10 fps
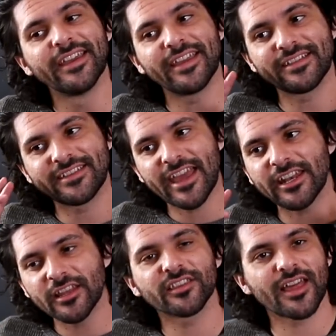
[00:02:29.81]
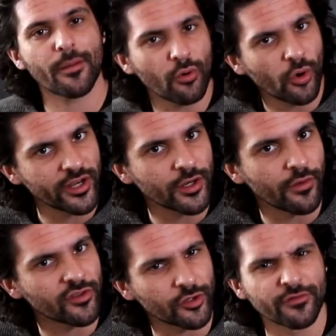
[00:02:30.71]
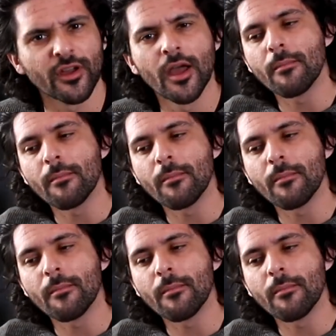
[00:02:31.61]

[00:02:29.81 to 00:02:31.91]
is getting to that point of sort of